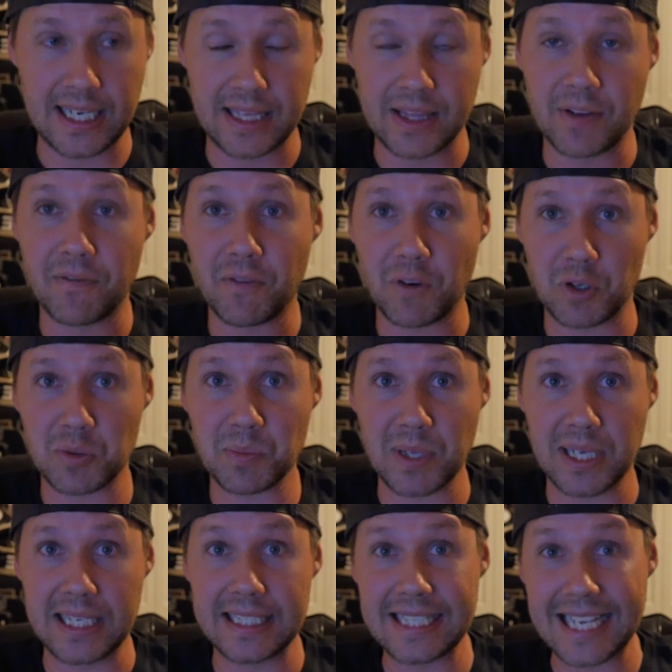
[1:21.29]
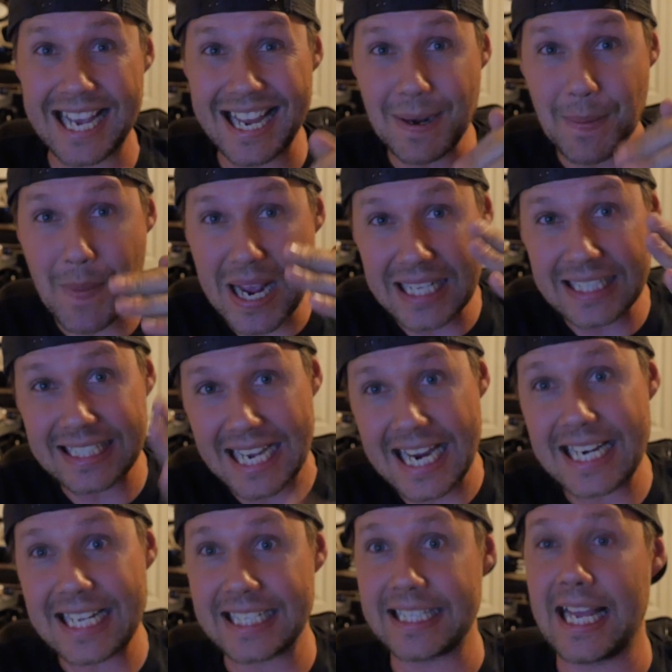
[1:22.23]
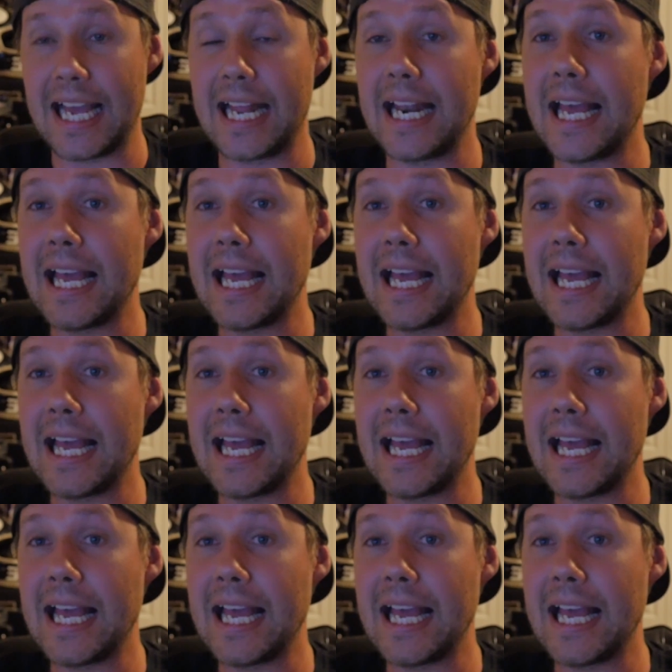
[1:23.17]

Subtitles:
in the first place, and maintaining that,